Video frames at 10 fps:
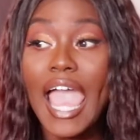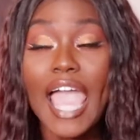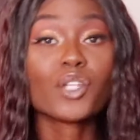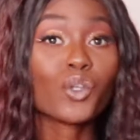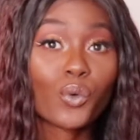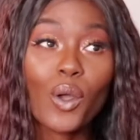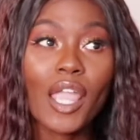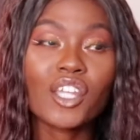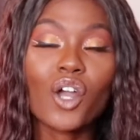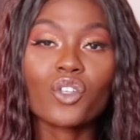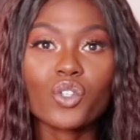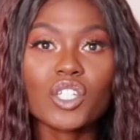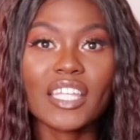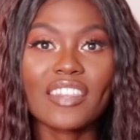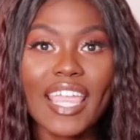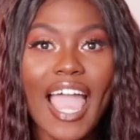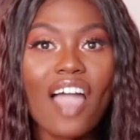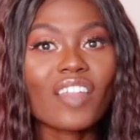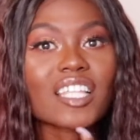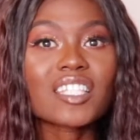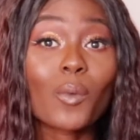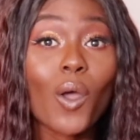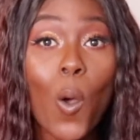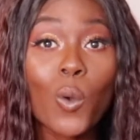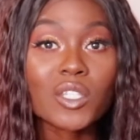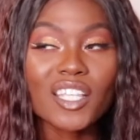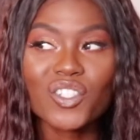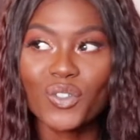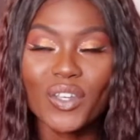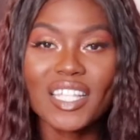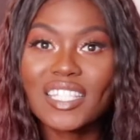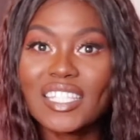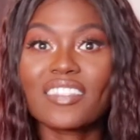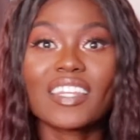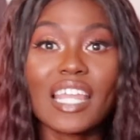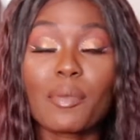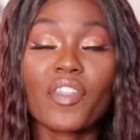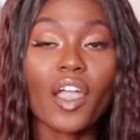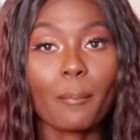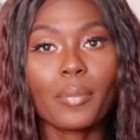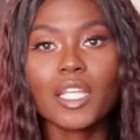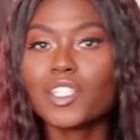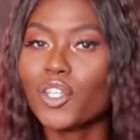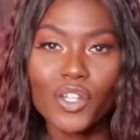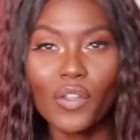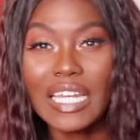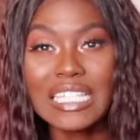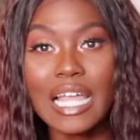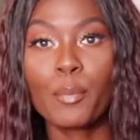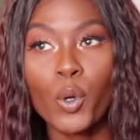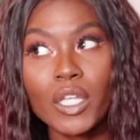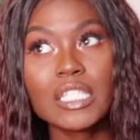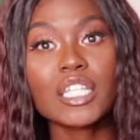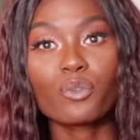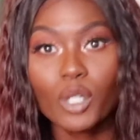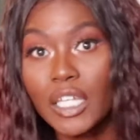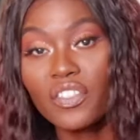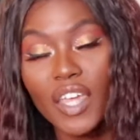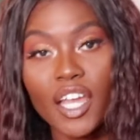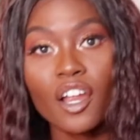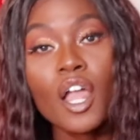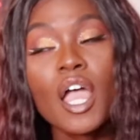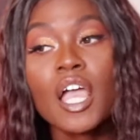and usually they have like someone hold it so you can see the name of the company, so you know that it's not bogus. They're really there.